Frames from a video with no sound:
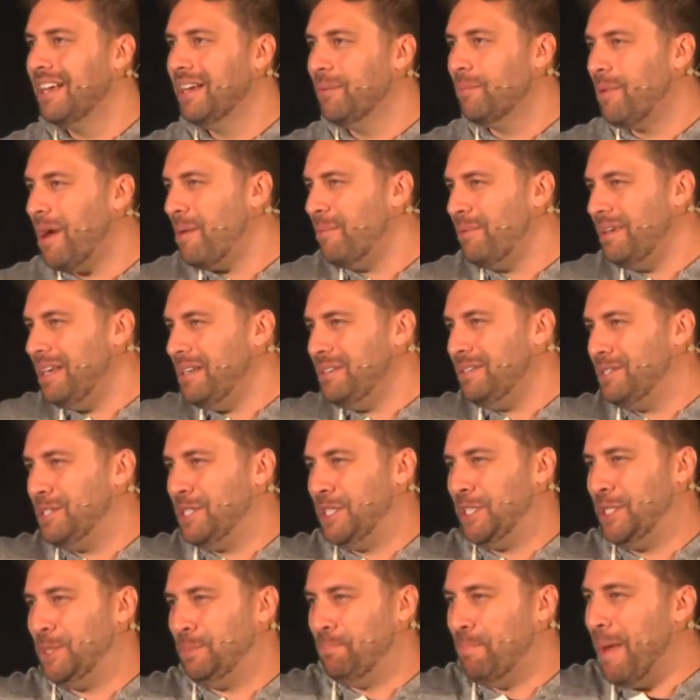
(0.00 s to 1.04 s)
Why would he
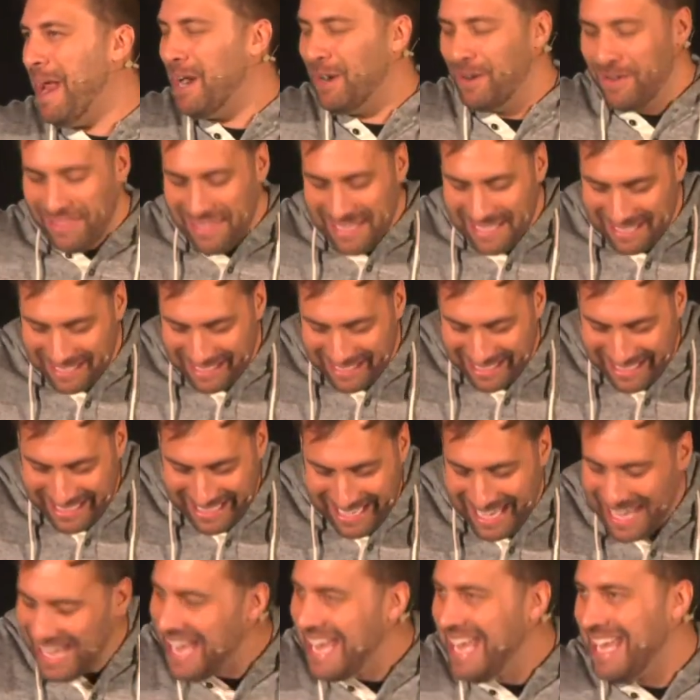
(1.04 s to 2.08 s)
spare this
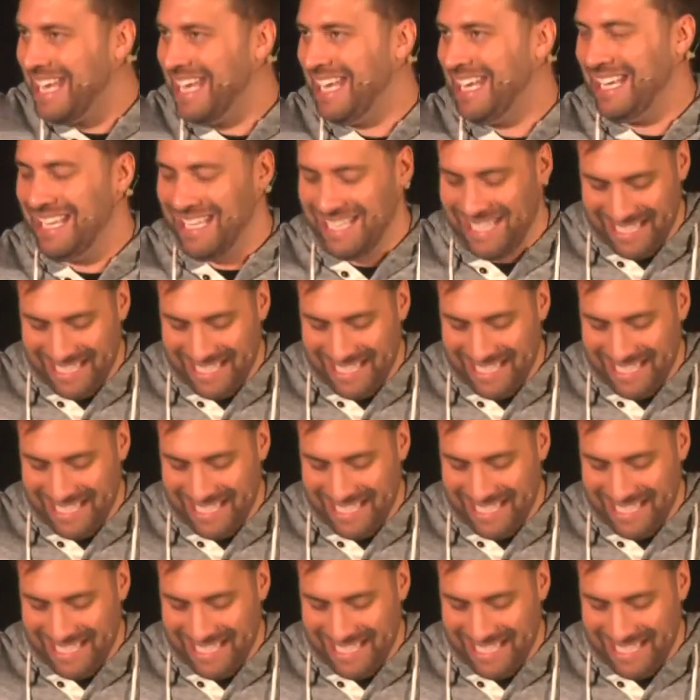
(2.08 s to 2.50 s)
king?